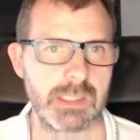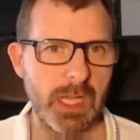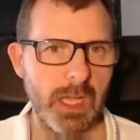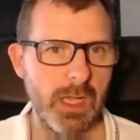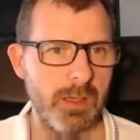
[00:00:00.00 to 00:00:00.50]

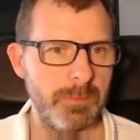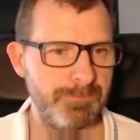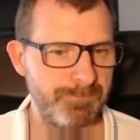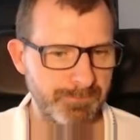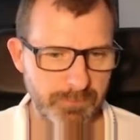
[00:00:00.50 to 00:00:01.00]
I
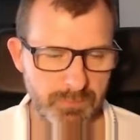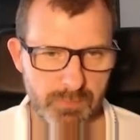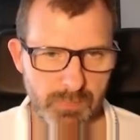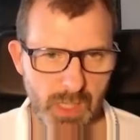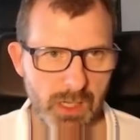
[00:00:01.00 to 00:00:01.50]

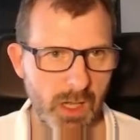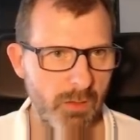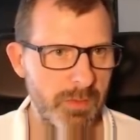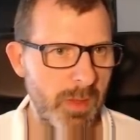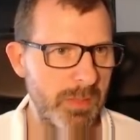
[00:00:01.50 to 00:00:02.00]
can't
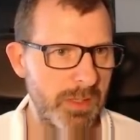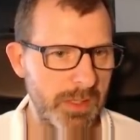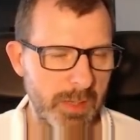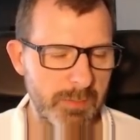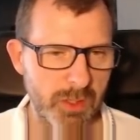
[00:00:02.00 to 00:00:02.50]
remember the
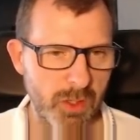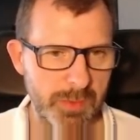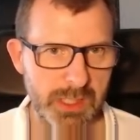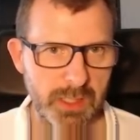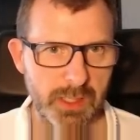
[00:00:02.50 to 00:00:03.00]
name of the
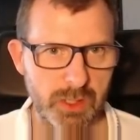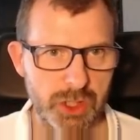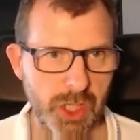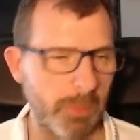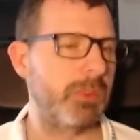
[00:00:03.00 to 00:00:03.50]
commenter. It'll
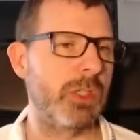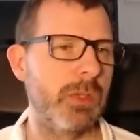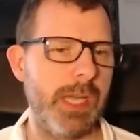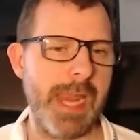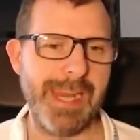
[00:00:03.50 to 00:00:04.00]
jump to it
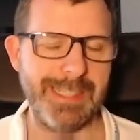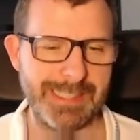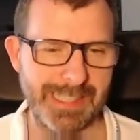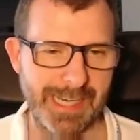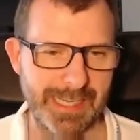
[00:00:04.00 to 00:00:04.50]
any
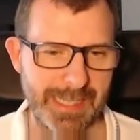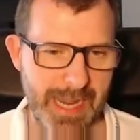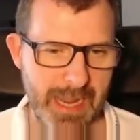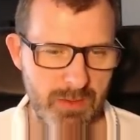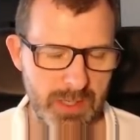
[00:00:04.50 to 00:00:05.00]
second
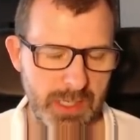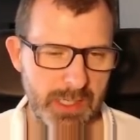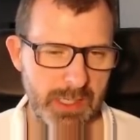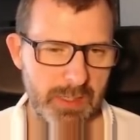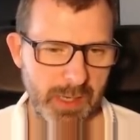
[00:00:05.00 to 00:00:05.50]
now.
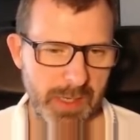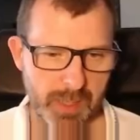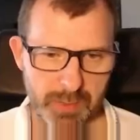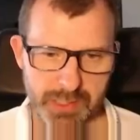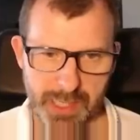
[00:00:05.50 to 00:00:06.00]
Machia
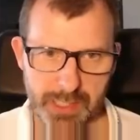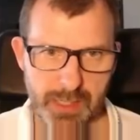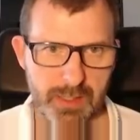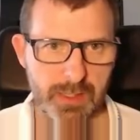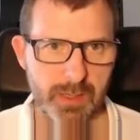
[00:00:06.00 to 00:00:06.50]

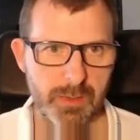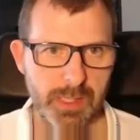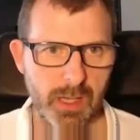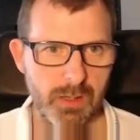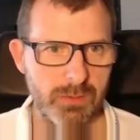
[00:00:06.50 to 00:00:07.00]
Patachia, there we
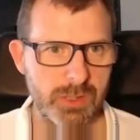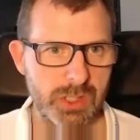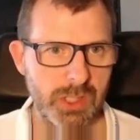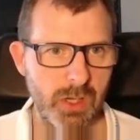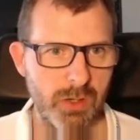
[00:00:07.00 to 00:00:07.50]
go.
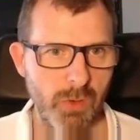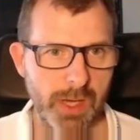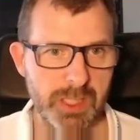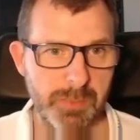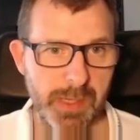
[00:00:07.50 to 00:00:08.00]
So
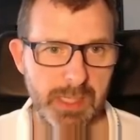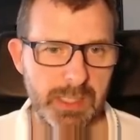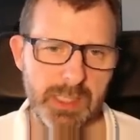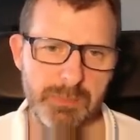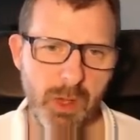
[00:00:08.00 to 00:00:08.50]
Riker's Beard,
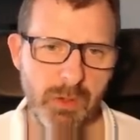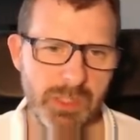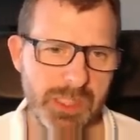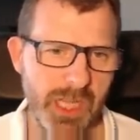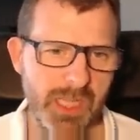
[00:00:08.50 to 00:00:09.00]
he
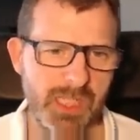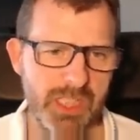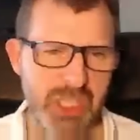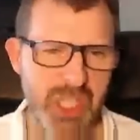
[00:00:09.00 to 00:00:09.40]
posted a huge